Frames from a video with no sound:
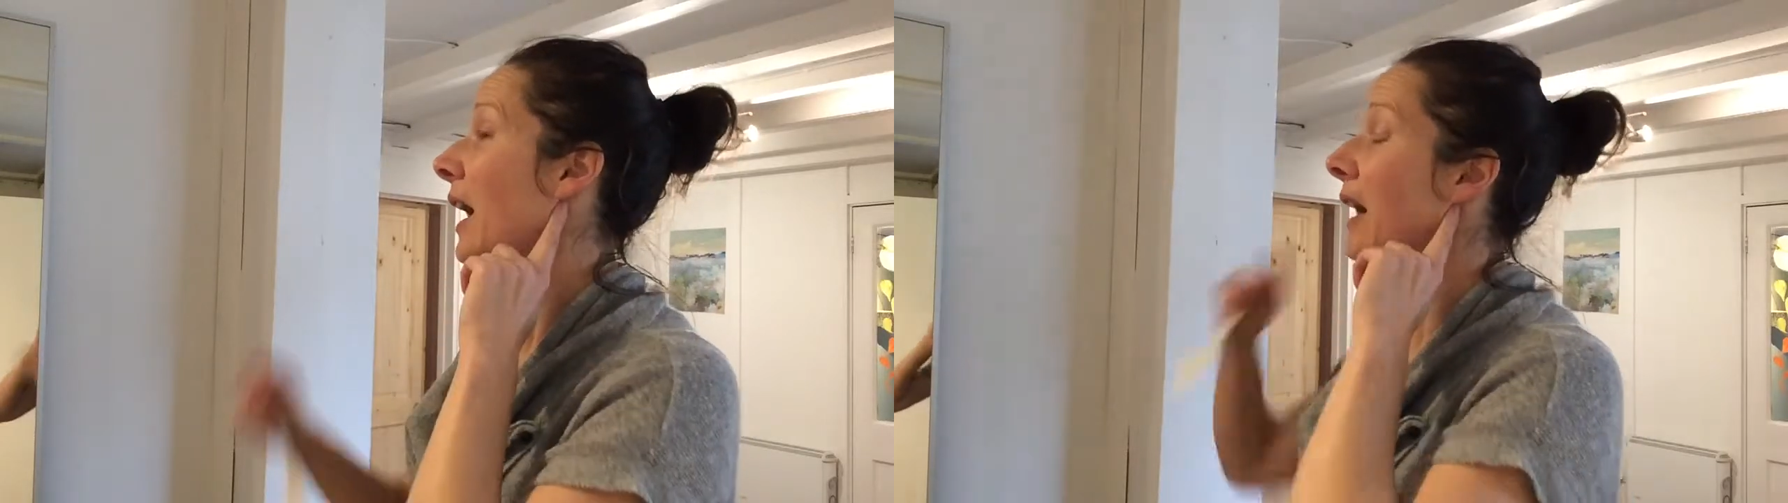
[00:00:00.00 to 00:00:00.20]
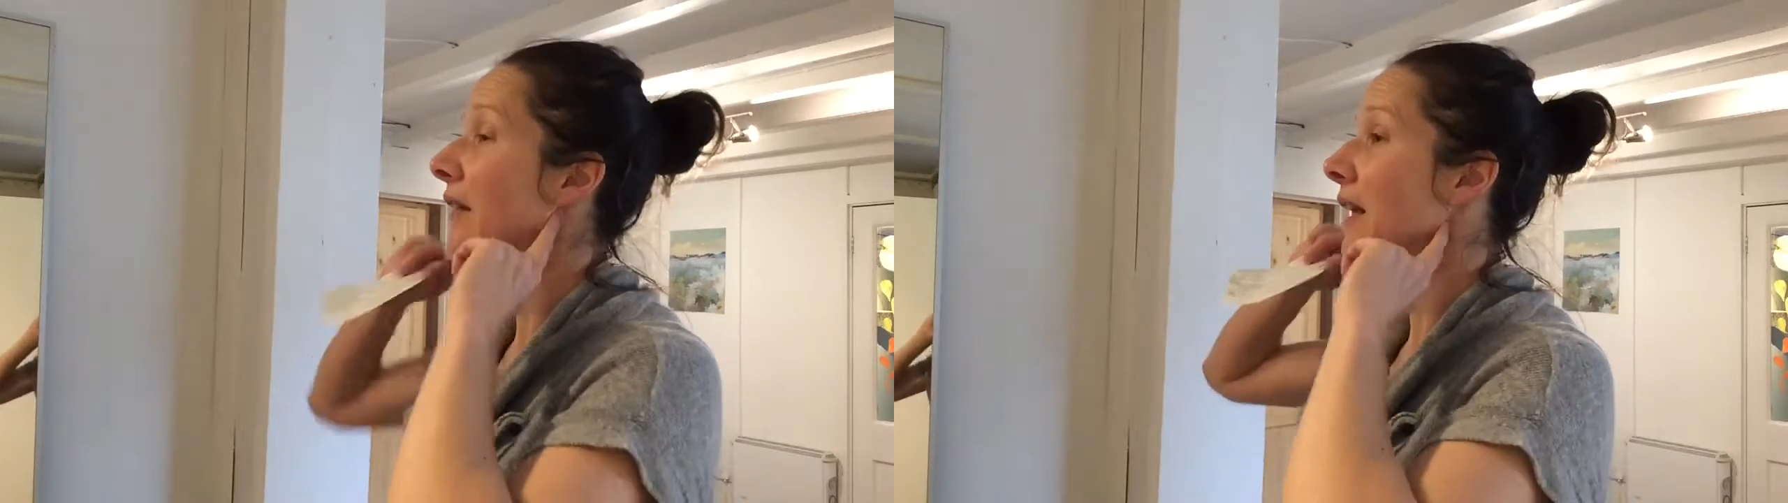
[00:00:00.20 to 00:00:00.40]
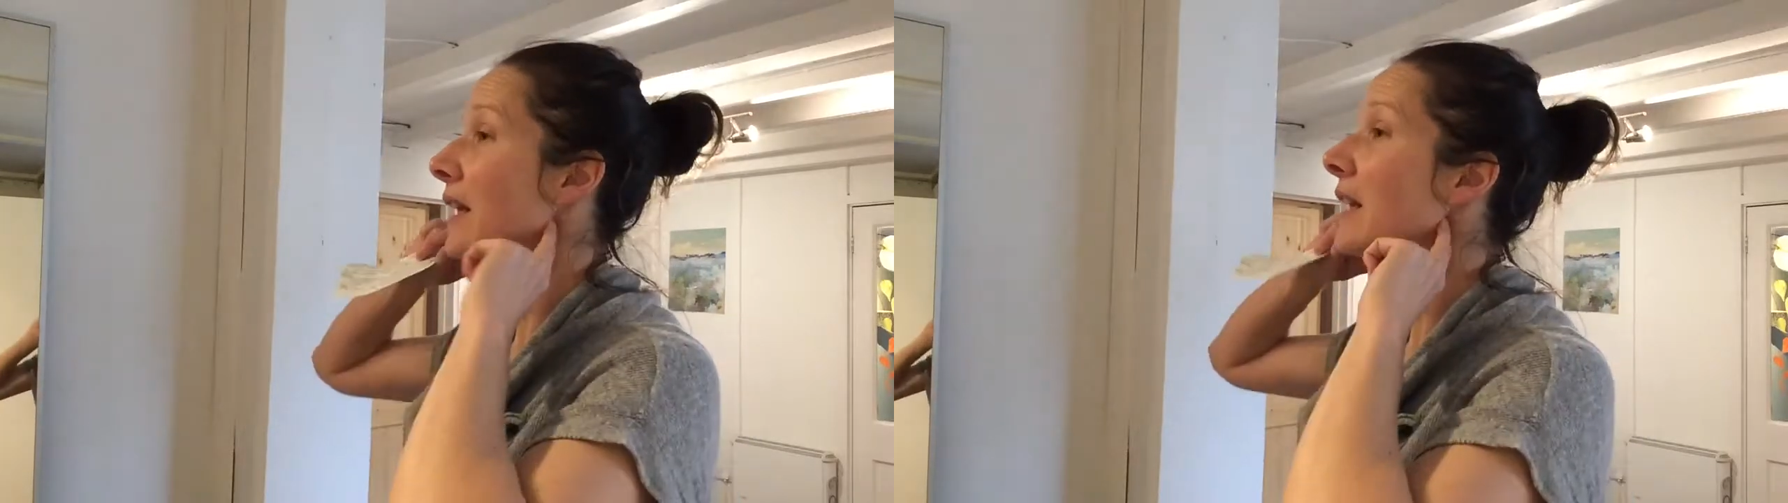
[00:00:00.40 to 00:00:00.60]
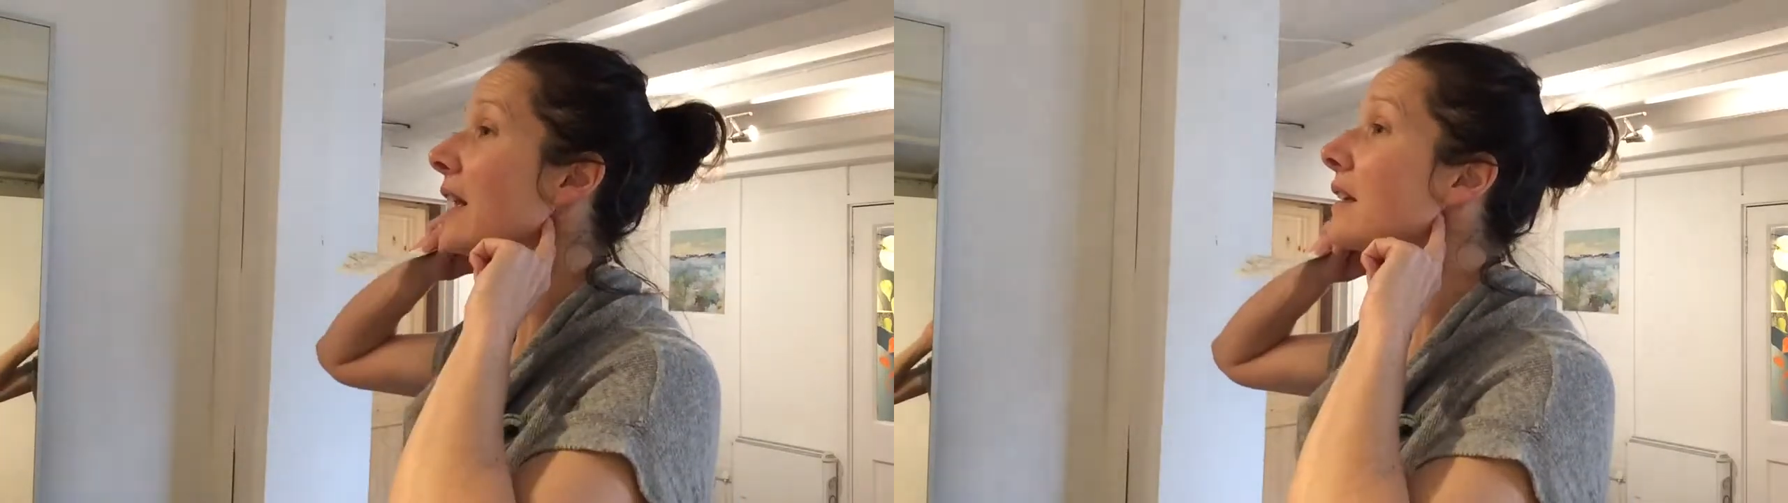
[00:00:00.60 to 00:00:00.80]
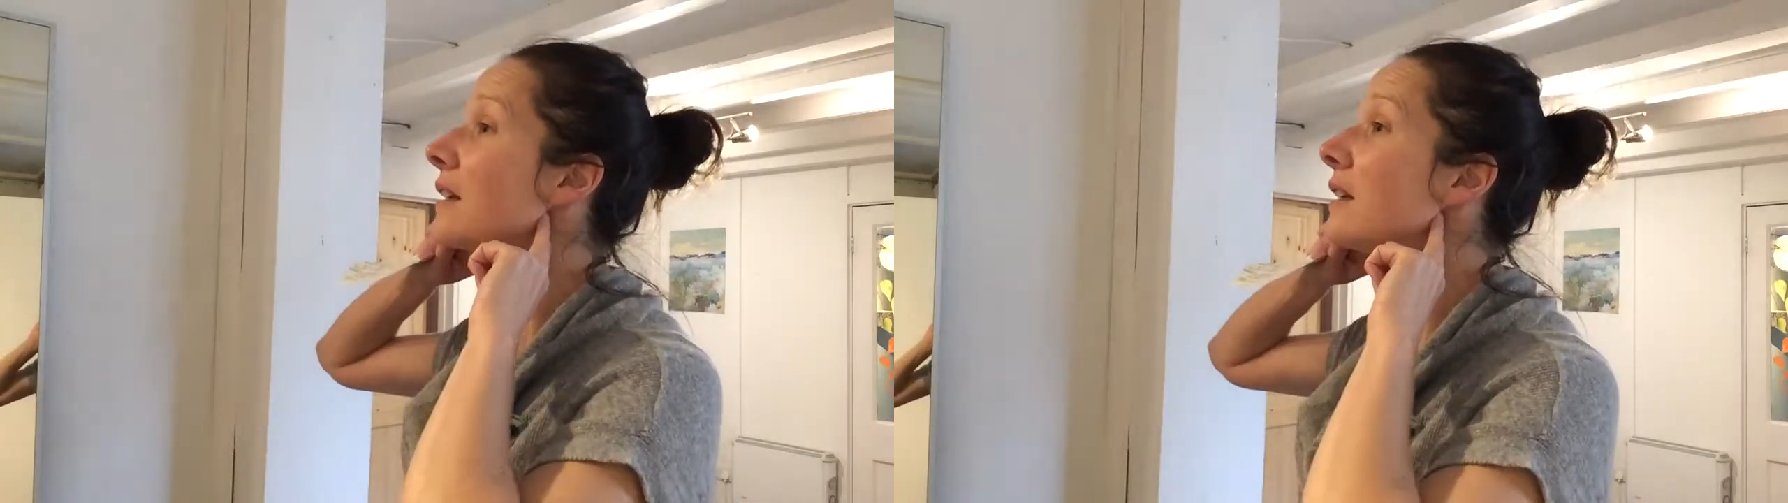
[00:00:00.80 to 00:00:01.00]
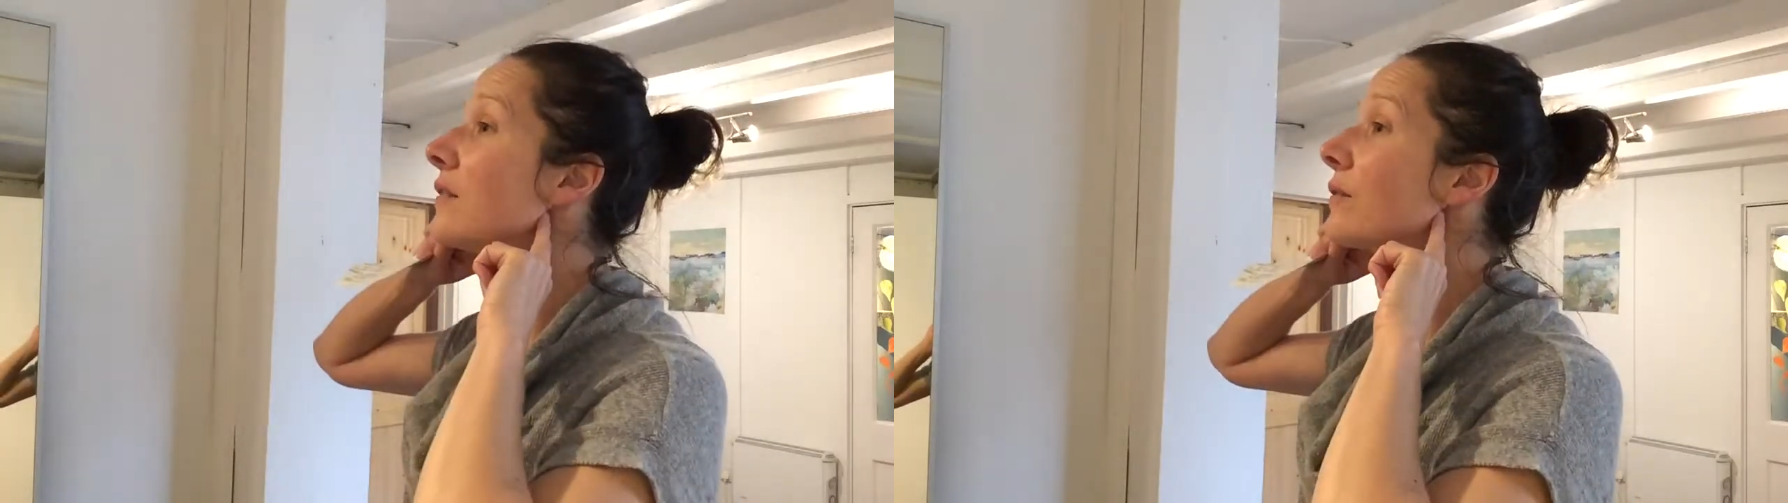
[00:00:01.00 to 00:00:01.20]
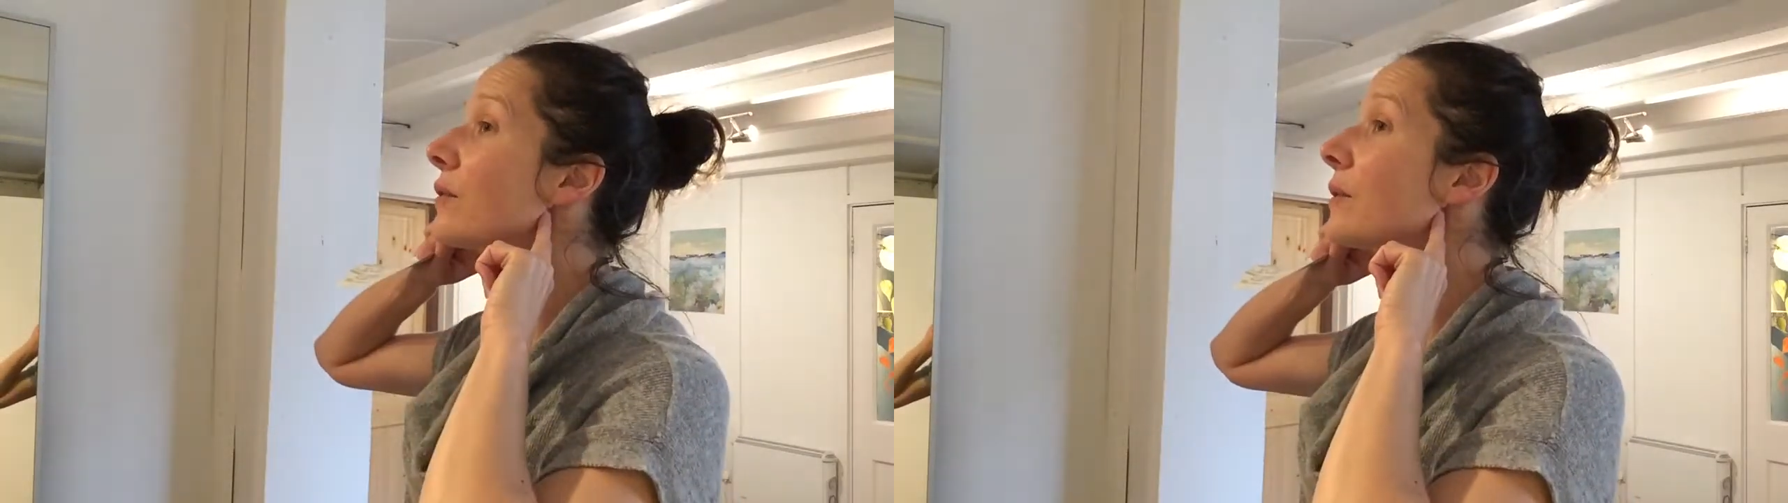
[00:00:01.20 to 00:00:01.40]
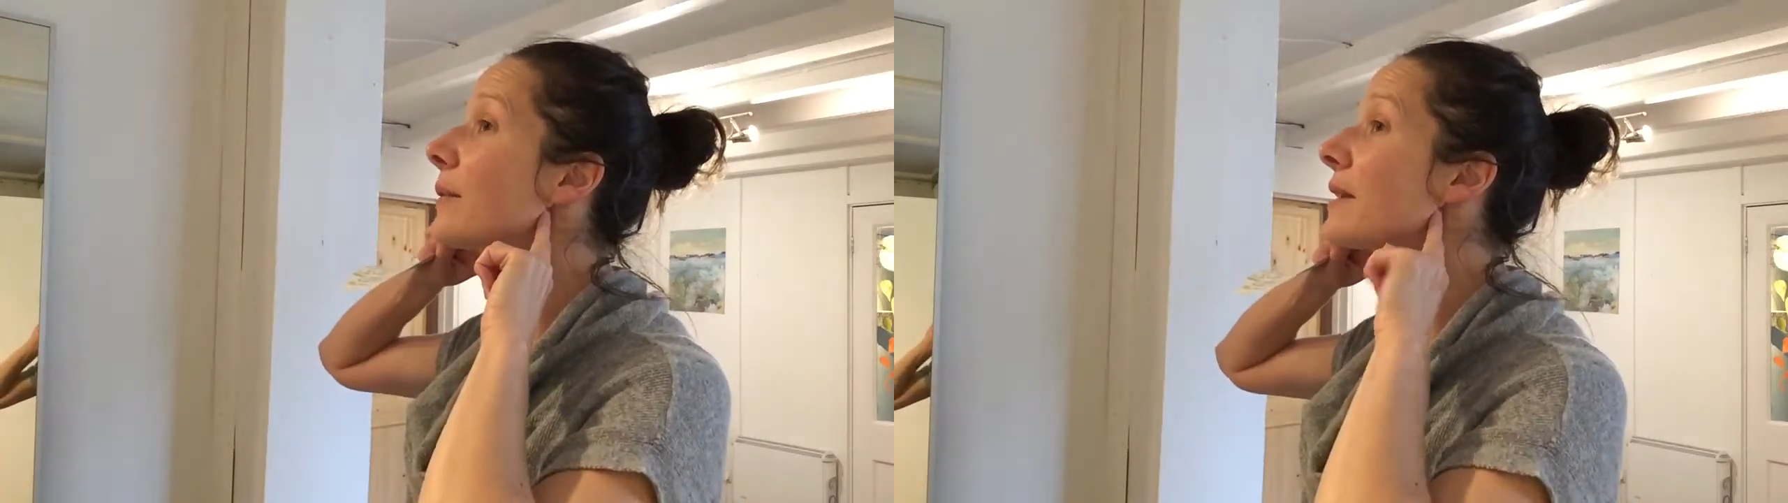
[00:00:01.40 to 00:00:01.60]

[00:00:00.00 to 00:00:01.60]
and they connect in from the